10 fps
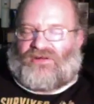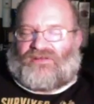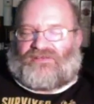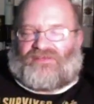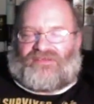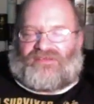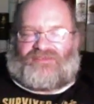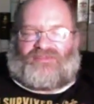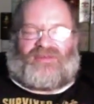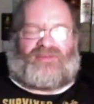it. This has
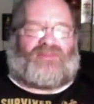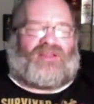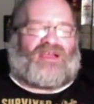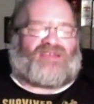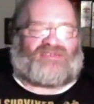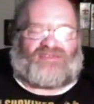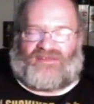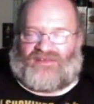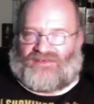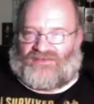been a blast,
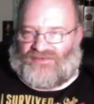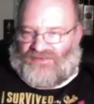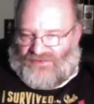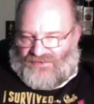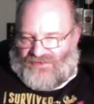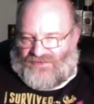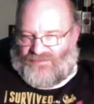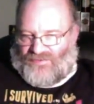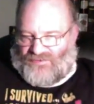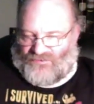and it's
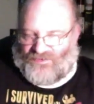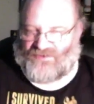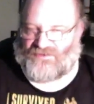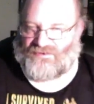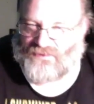been fun